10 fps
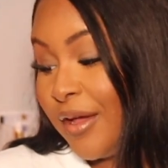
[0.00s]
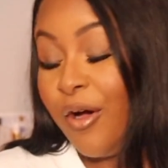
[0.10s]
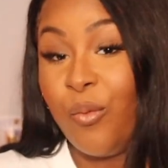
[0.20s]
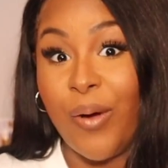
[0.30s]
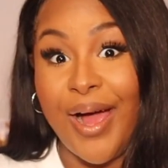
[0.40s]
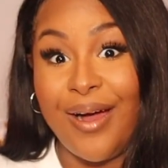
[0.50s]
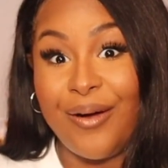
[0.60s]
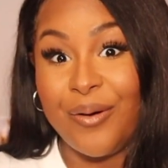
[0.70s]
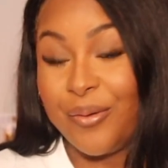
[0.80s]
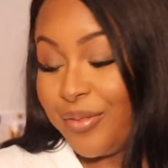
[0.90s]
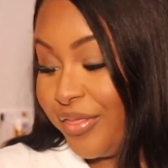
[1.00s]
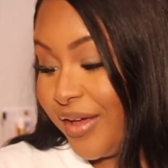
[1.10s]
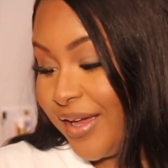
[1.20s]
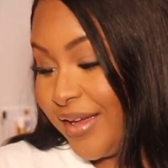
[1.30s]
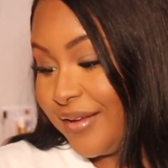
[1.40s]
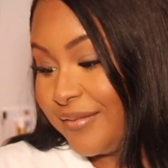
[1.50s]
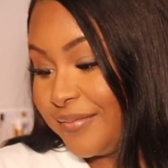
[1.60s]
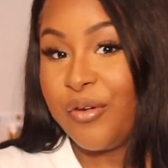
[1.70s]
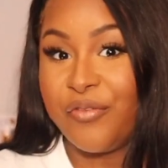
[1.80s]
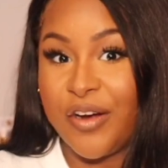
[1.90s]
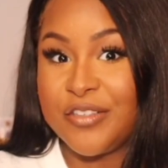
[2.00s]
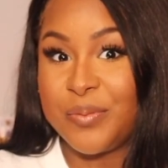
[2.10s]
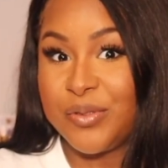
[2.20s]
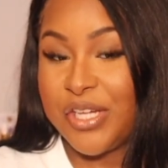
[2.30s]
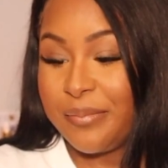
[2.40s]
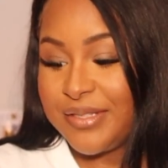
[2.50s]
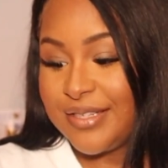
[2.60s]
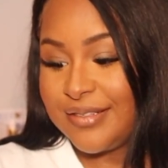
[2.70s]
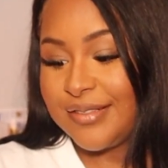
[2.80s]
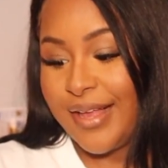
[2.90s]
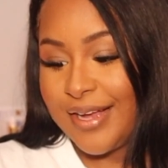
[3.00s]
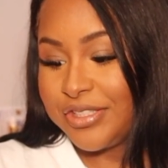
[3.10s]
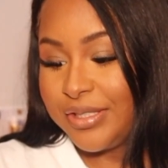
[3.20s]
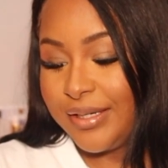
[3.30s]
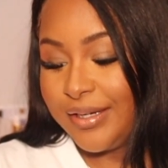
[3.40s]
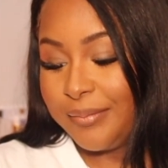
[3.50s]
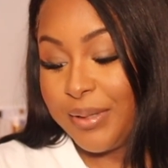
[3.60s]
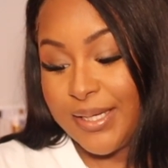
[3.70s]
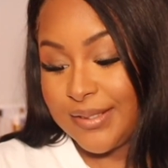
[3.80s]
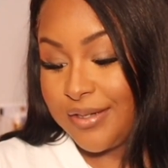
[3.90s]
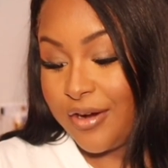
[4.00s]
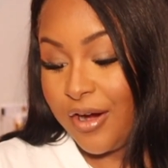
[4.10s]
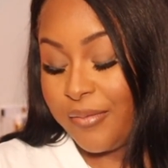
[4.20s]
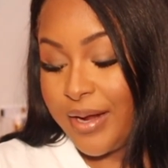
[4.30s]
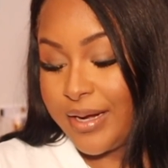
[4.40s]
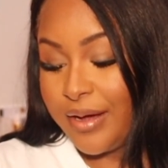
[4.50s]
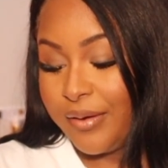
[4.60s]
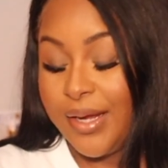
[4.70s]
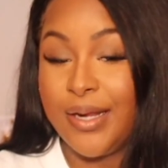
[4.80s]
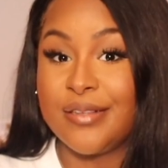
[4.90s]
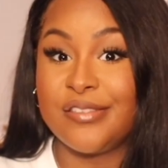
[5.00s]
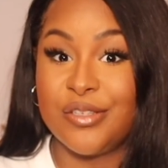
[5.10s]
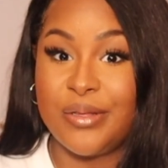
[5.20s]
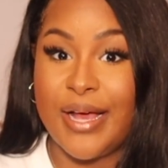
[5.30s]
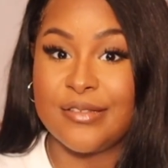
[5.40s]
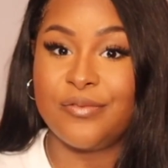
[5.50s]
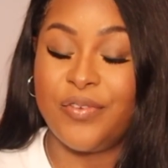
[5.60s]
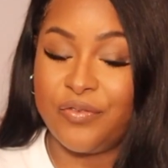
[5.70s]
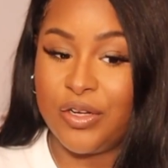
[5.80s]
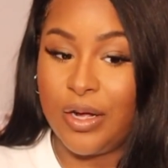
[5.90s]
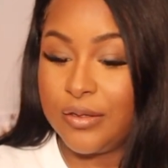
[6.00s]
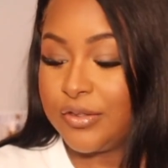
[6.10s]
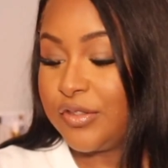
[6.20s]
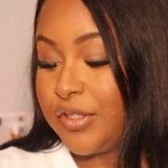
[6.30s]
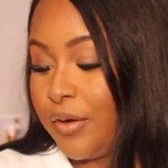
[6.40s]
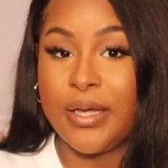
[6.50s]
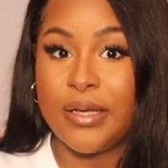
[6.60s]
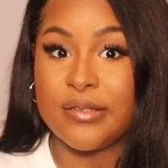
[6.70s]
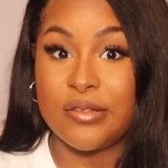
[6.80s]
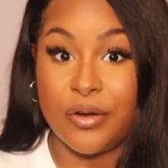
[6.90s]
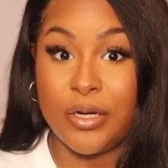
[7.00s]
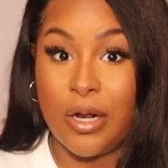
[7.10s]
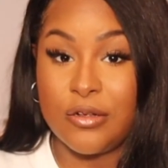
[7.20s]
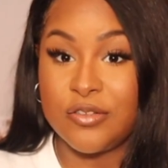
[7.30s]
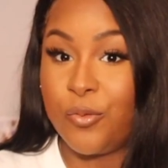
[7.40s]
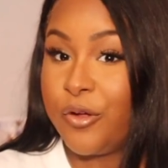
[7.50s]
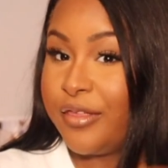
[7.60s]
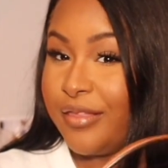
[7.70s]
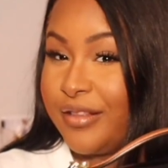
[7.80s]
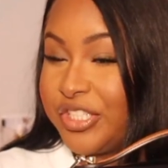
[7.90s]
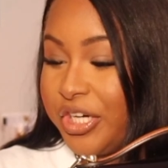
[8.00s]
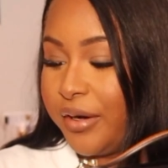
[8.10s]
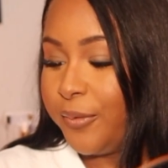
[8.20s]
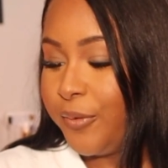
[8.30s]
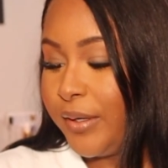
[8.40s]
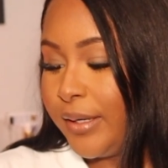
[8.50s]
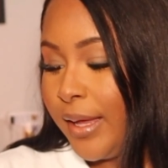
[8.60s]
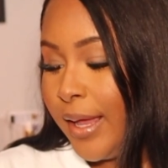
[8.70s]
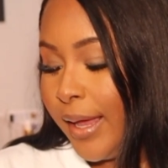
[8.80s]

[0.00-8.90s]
Oh wow, the reverse Pochette Metis is actually placed in cart right now. It is $2,050, so it is $30 more than the Cherrywood.